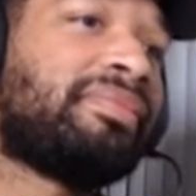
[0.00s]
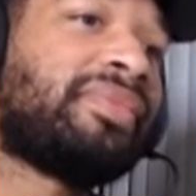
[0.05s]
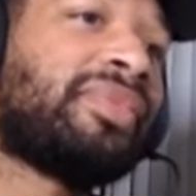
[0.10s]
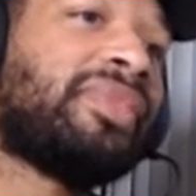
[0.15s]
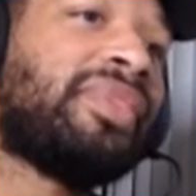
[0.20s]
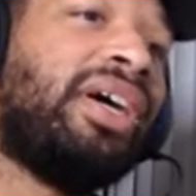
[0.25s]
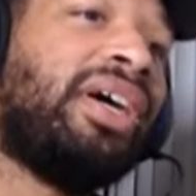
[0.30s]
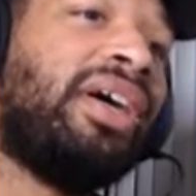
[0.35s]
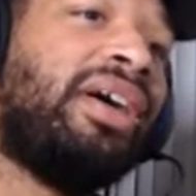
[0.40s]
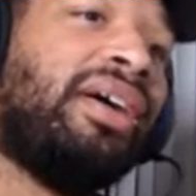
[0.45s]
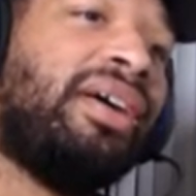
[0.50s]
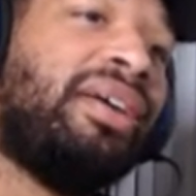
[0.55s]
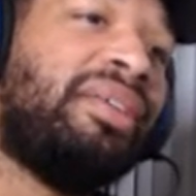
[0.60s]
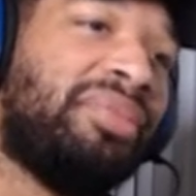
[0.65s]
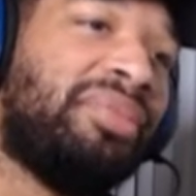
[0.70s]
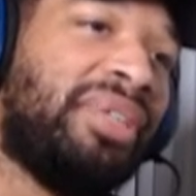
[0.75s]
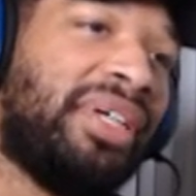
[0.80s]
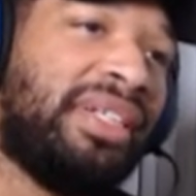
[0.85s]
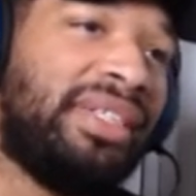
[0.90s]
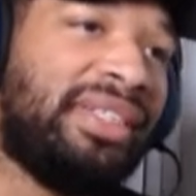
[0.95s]
Oh
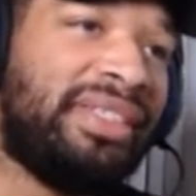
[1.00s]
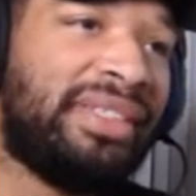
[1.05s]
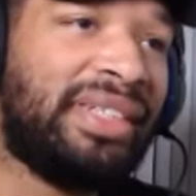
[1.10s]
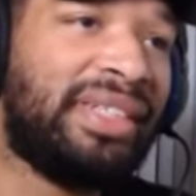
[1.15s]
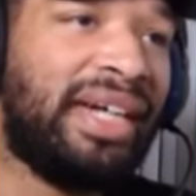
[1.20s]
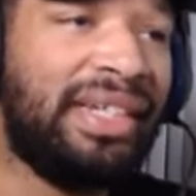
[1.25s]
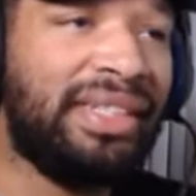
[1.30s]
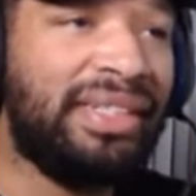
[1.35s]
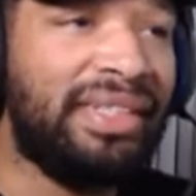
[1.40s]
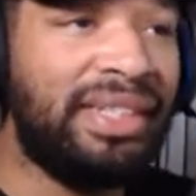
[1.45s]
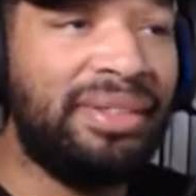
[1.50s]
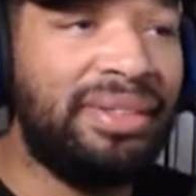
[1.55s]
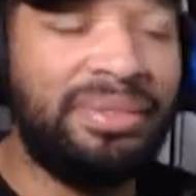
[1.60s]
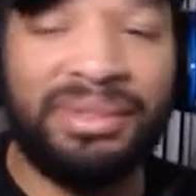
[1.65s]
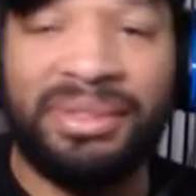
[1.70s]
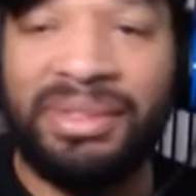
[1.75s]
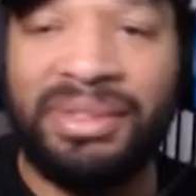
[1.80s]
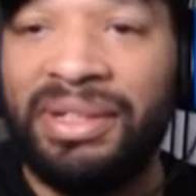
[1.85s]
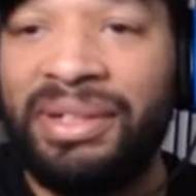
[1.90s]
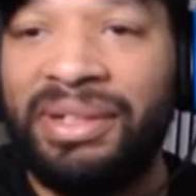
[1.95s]
man, this guy Devil
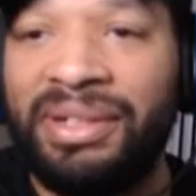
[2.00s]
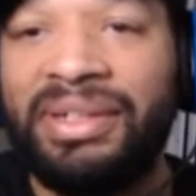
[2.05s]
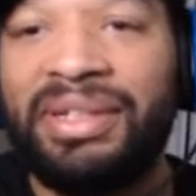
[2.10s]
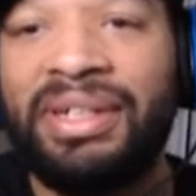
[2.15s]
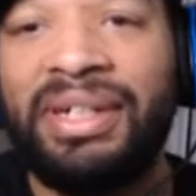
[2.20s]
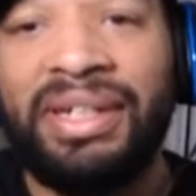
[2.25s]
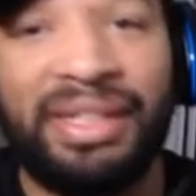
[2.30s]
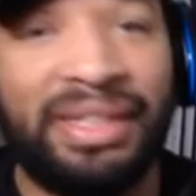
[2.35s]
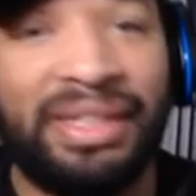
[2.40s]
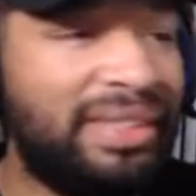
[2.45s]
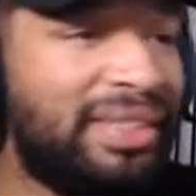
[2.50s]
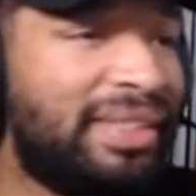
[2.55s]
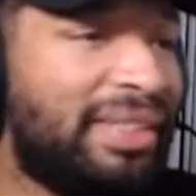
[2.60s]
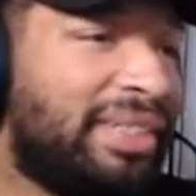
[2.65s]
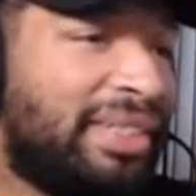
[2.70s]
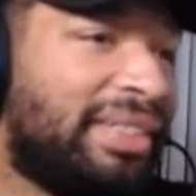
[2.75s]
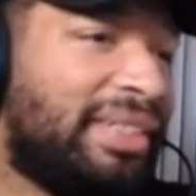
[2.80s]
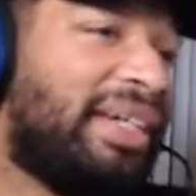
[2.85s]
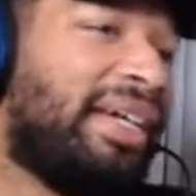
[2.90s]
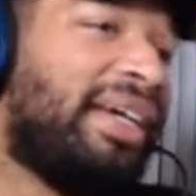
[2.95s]
Dog Hunter,